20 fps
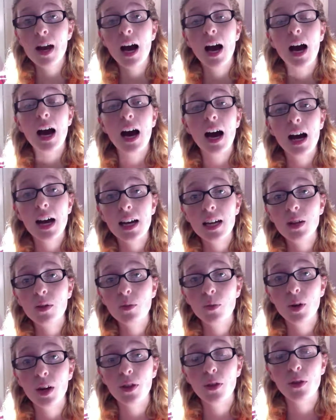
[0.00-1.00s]
I
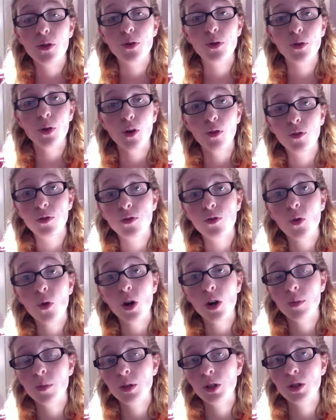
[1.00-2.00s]
went through a
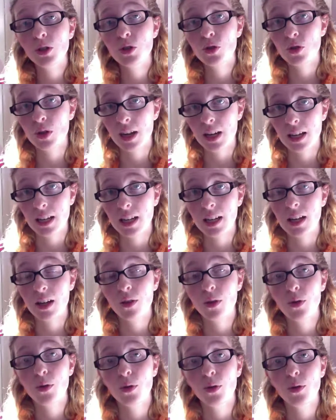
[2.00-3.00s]
formal training
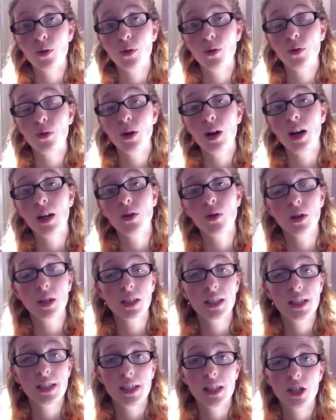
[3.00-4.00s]
through an
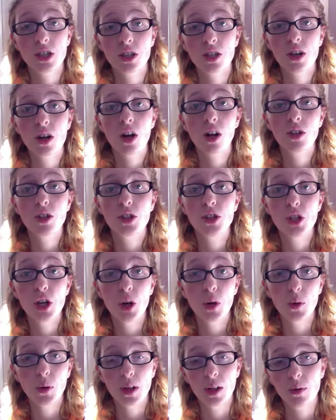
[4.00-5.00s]
organization called
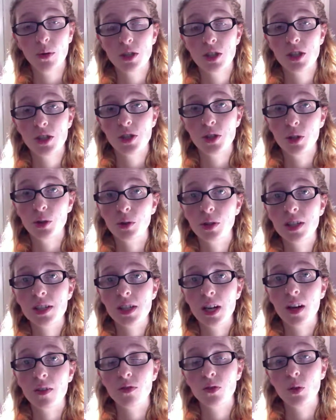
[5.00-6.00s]
DONA, which is Doulas
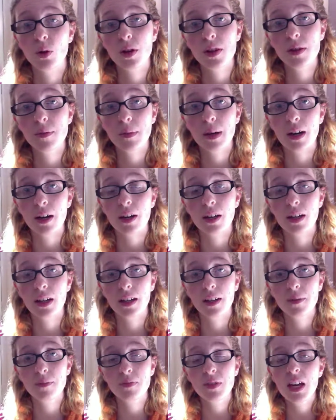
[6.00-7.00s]
of North
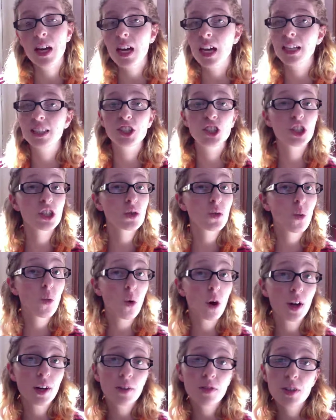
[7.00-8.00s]
America. It's just
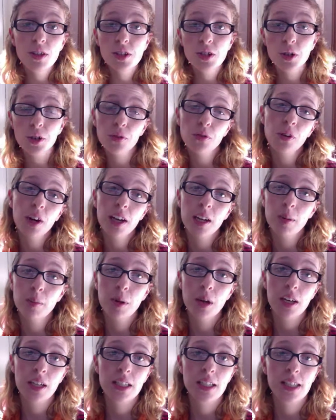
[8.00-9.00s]
one of the certifying
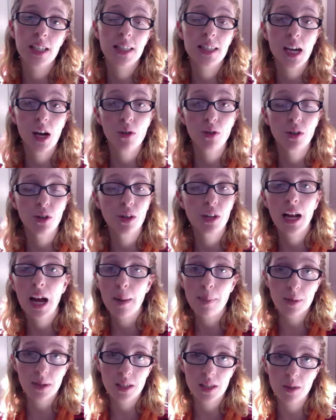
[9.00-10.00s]
bodies that's out there. It
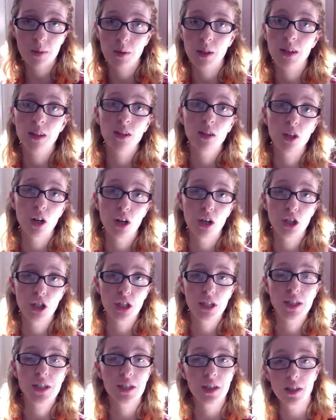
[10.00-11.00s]
happens to be the
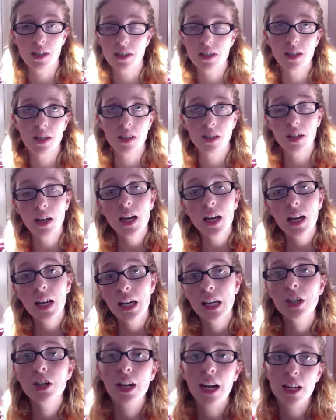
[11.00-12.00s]
largest, and it's an
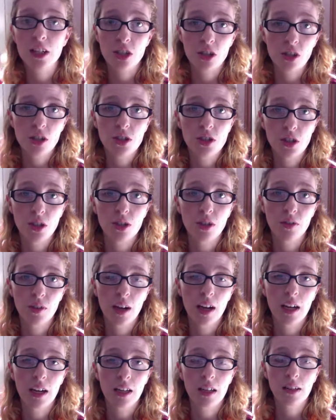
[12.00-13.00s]
international
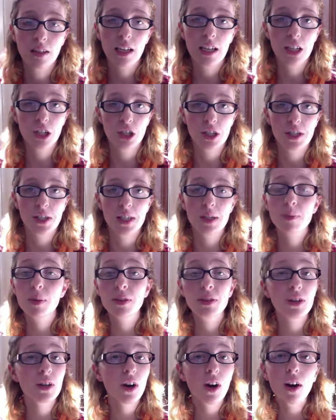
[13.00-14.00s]
certifying agency, but
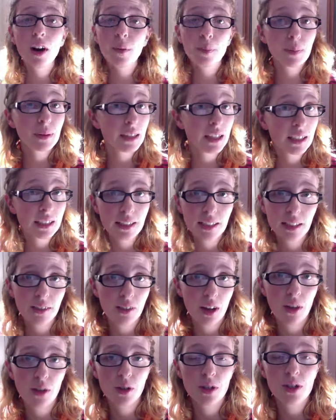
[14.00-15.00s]
there are plenty of
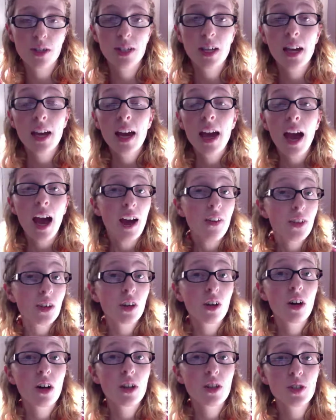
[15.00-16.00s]
others. And there
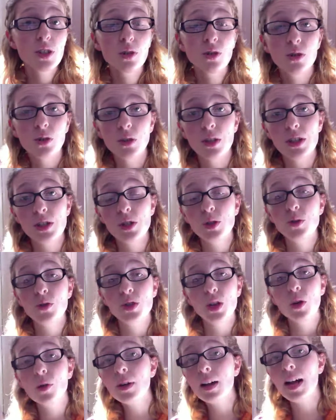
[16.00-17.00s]
are also doulas who
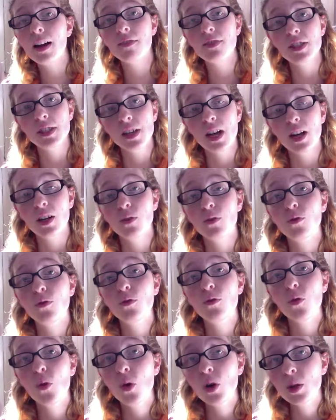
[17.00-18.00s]
don't have this kind of
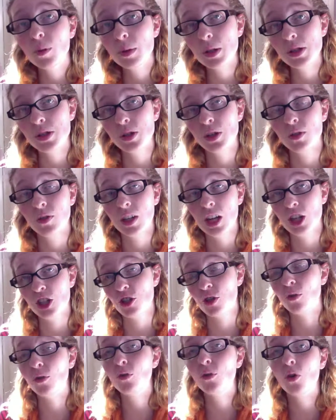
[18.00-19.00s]
formal
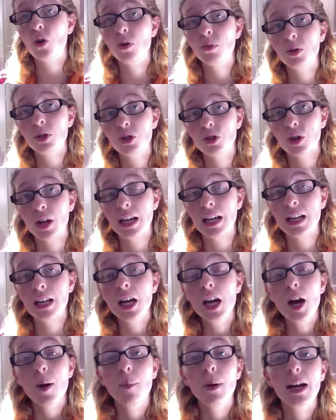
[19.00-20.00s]
certification or formal training,
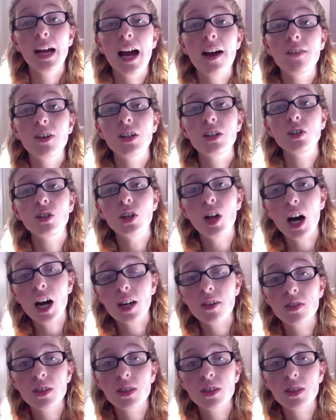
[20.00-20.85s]
but have a lot of